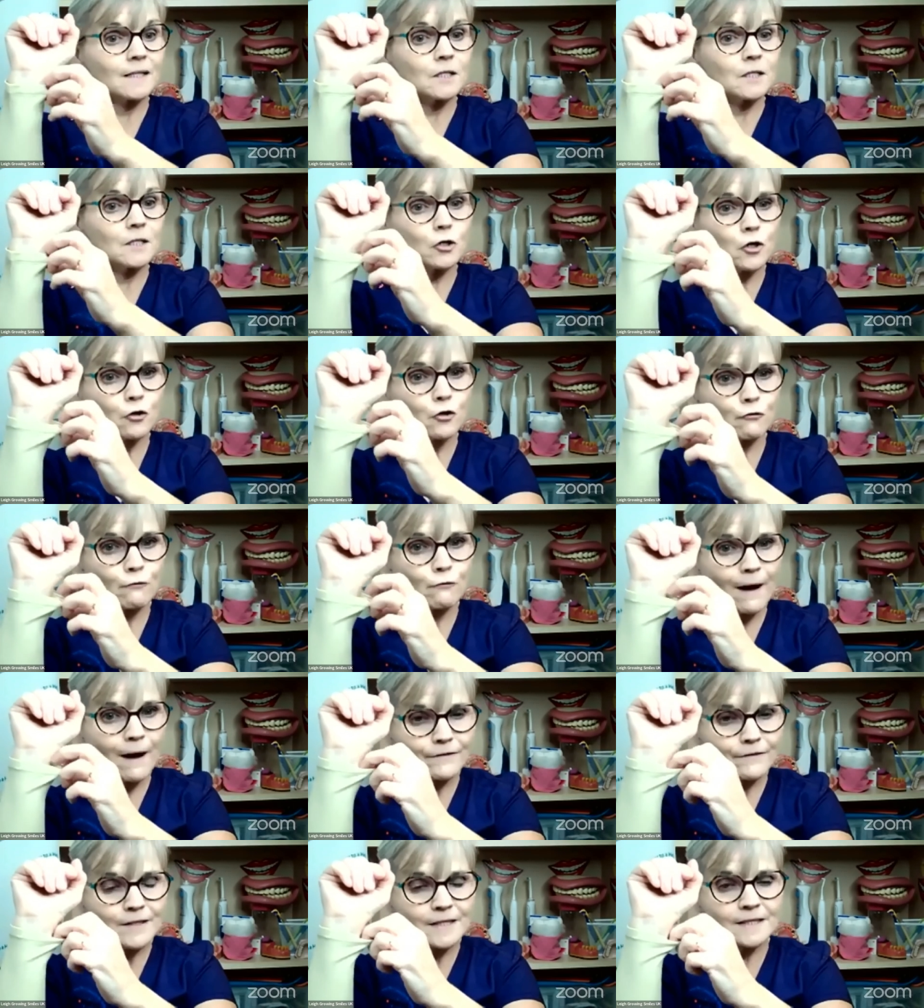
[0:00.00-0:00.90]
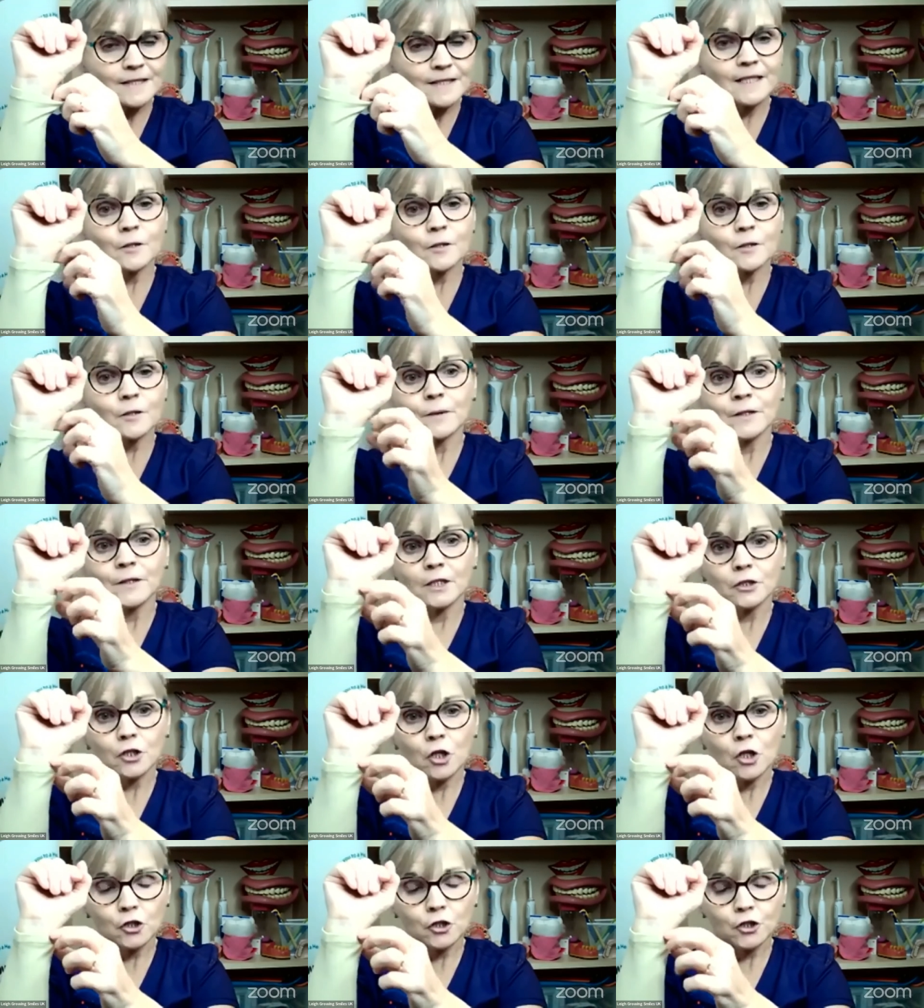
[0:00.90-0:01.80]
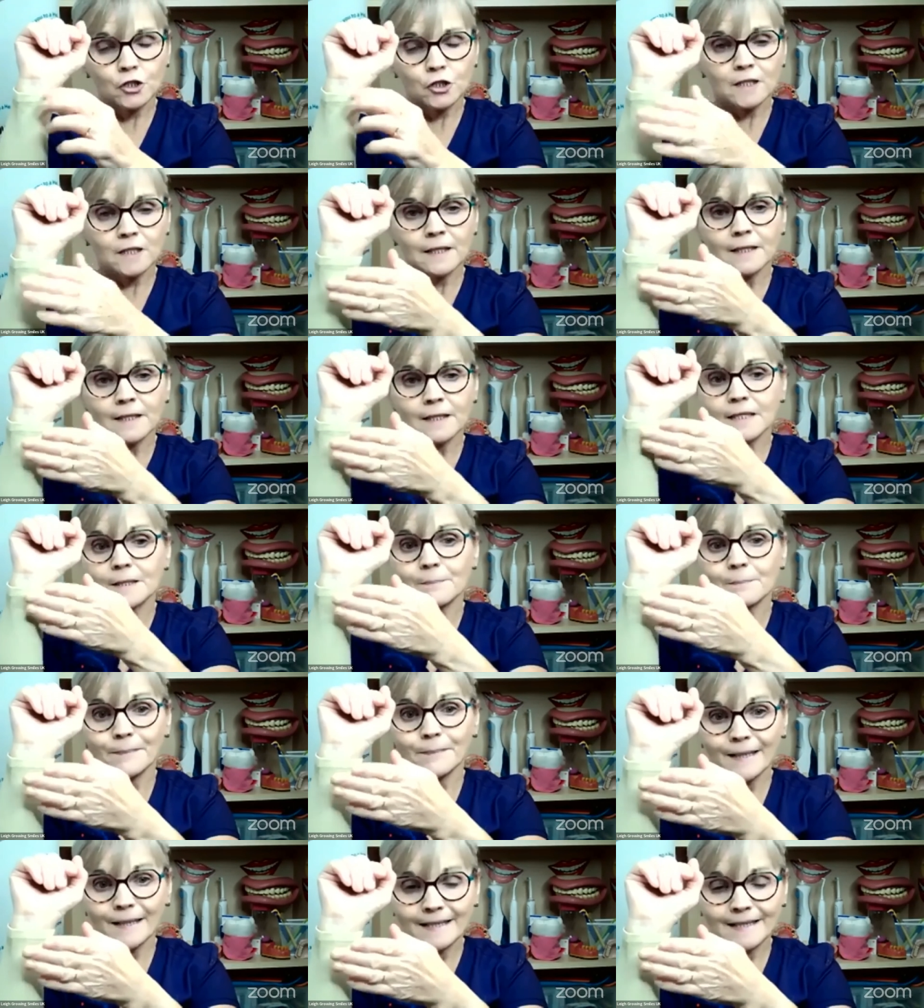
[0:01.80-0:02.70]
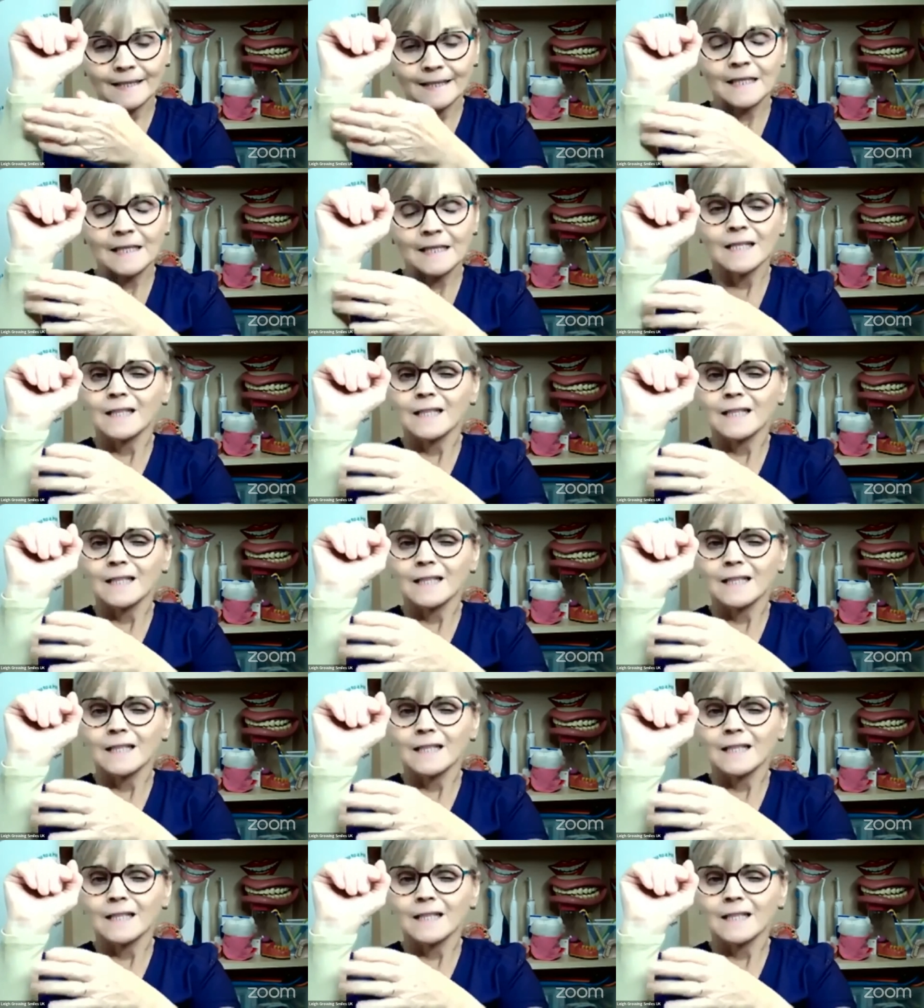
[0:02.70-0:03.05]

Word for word: little crevice there when they're touching that is bleeding.